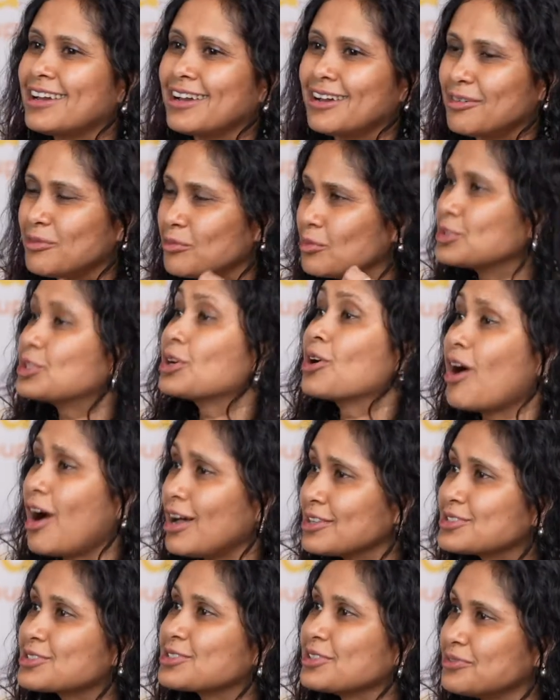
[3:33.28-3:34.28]
what the
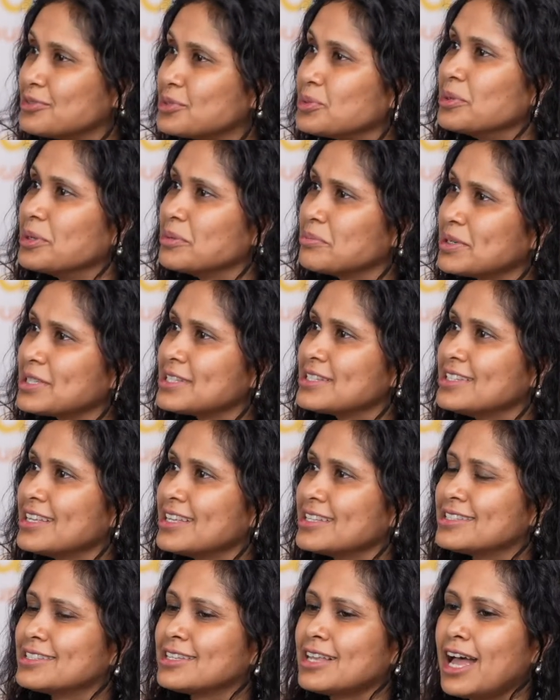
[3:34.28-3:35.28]
cost of doing
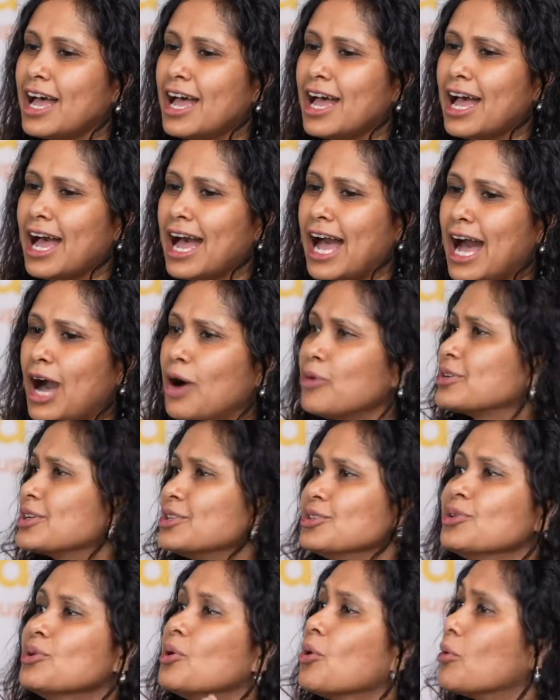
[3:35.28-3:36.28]
business. How can
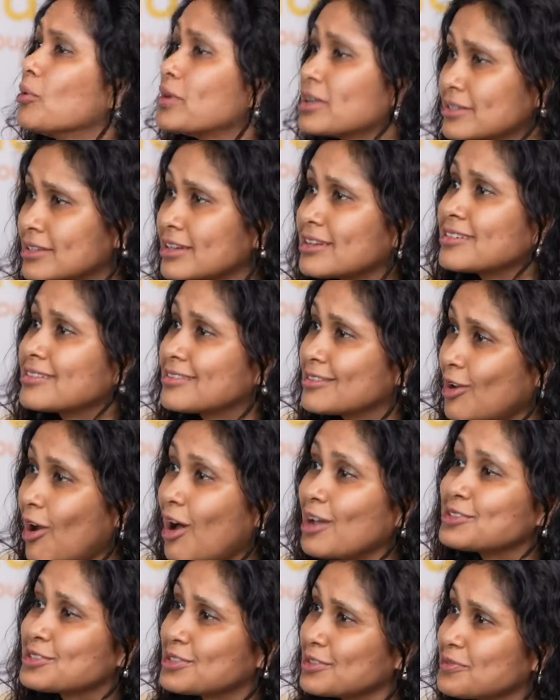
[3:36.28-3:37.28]
you lower the
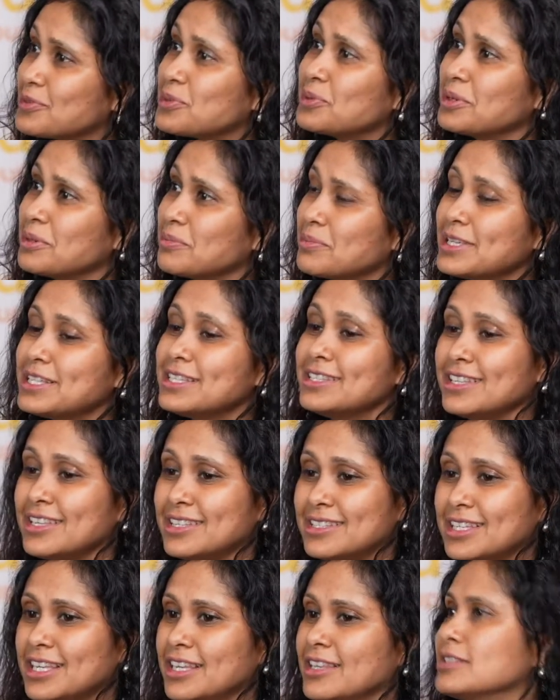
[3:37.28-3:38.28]
cost of doing
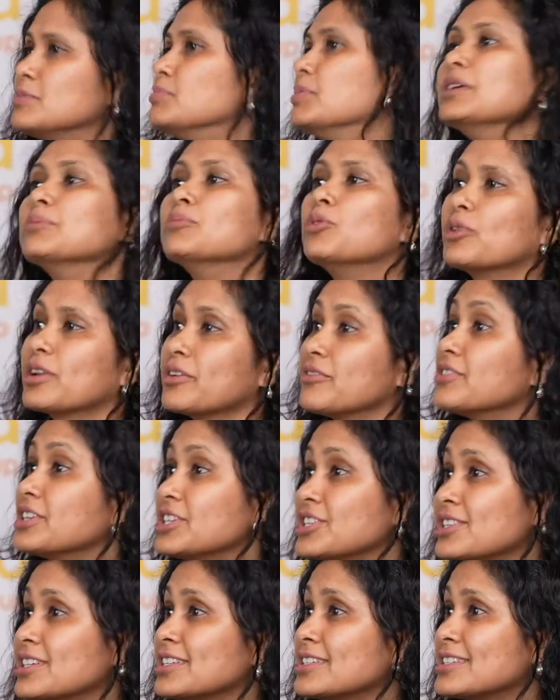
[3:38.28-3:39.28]
business is being more
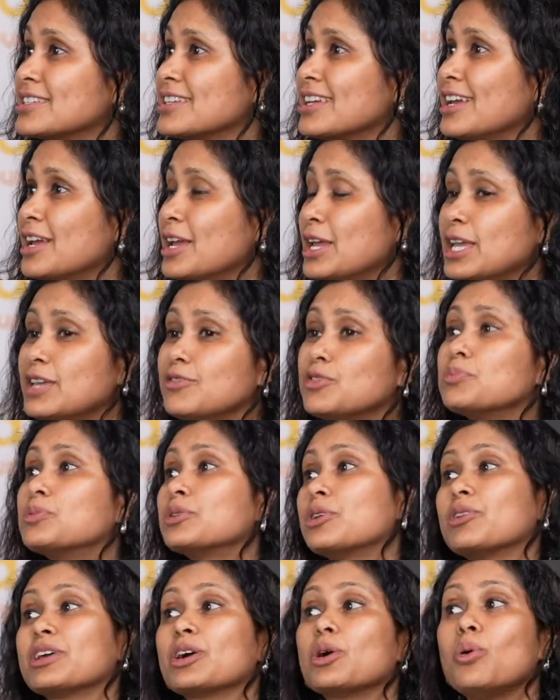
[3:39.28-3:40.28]
efficient. If you put
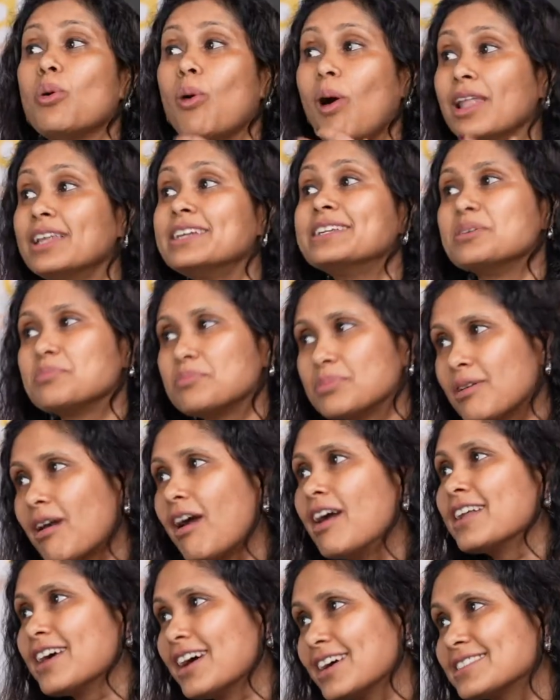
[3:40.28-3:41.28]
on a quality
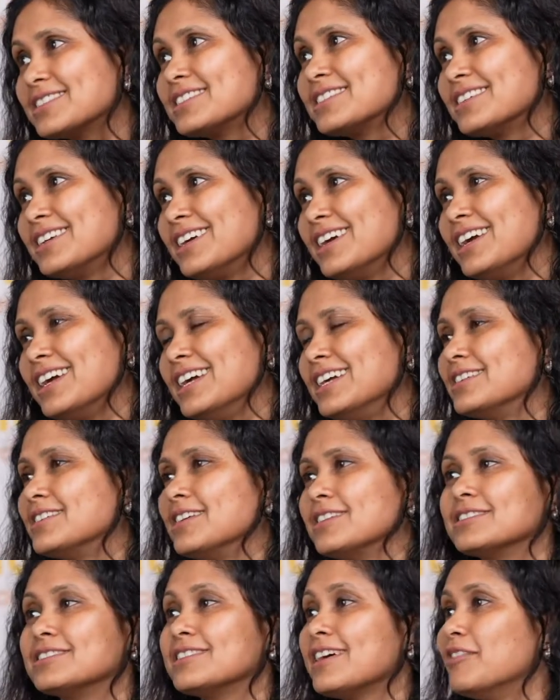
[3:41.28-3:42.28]
product, it
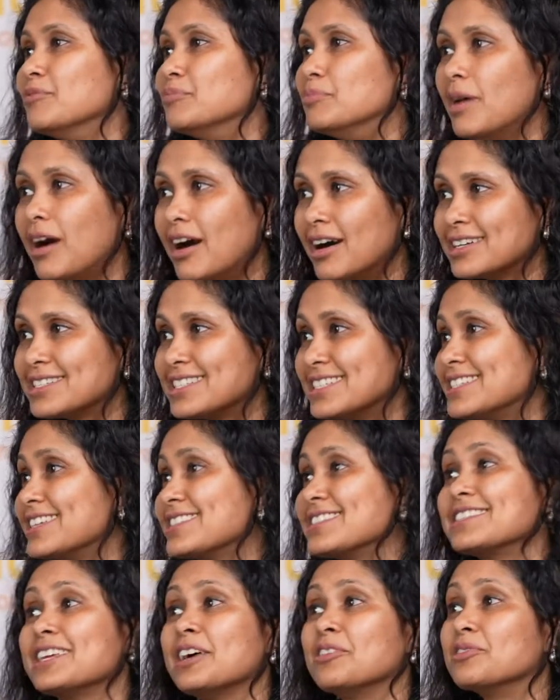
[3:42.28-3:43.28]
doesn't have bugs, it
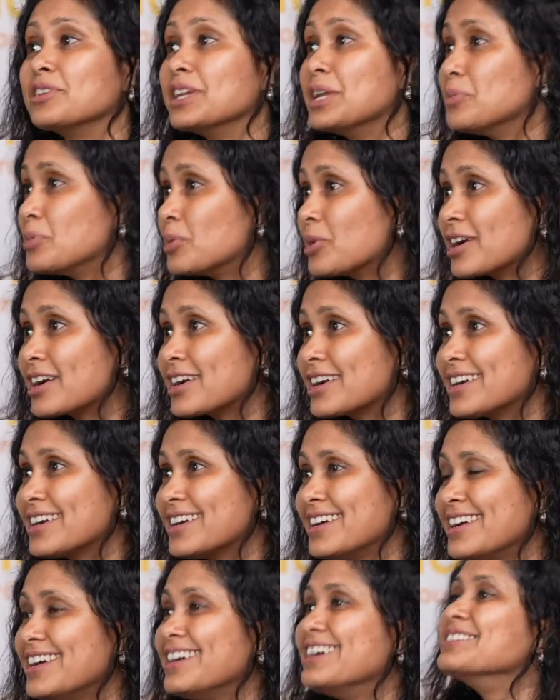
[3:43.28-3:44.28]
doesn't have rework,
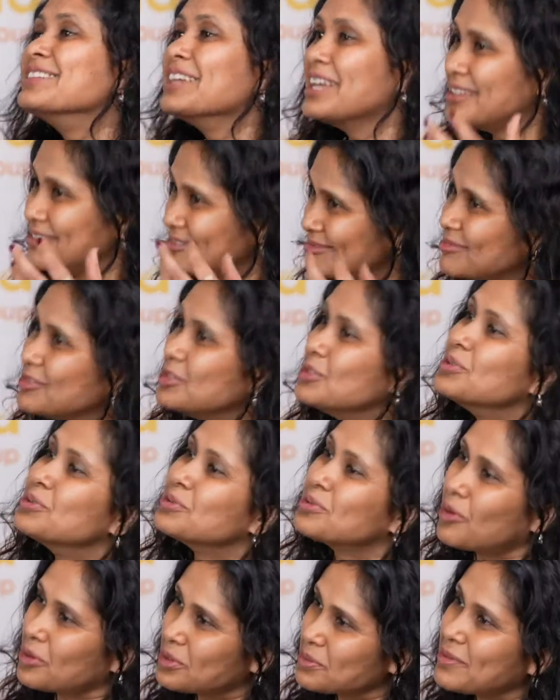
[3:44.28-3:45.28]
then
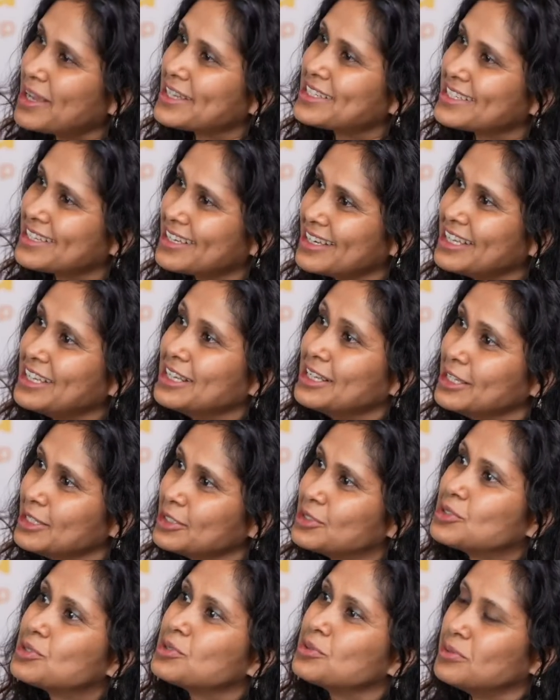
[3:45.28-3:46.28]
you automatically lead
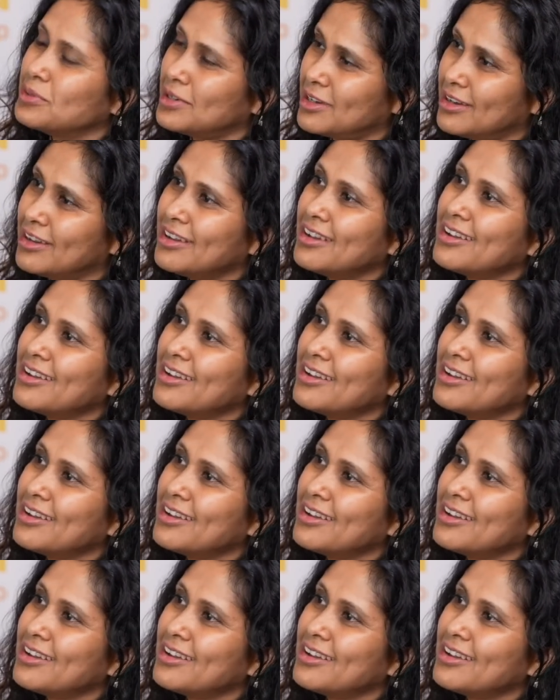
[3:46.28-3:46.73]
to a